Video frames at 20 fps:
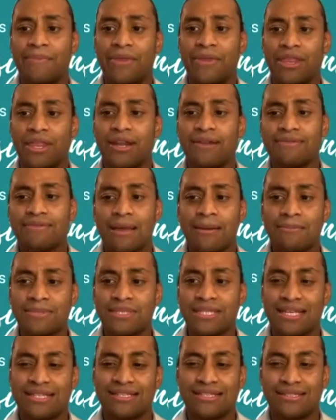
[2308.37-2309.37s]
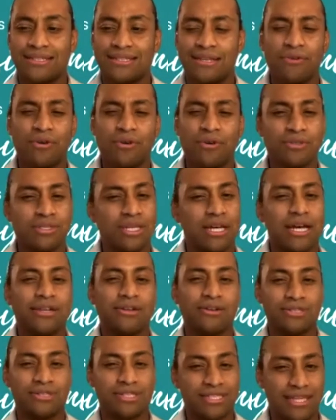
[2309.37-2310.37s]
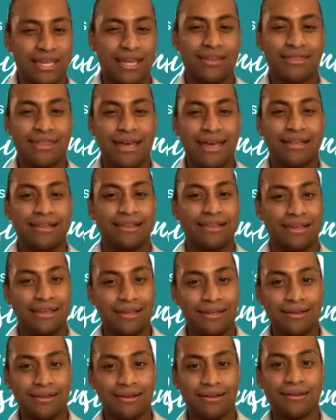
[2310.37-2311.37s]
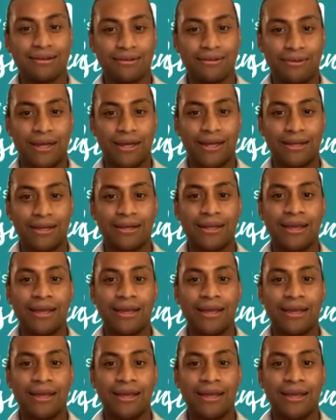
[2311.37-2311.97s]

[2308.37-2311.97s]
a lot of times it's difficult to understand that link, right?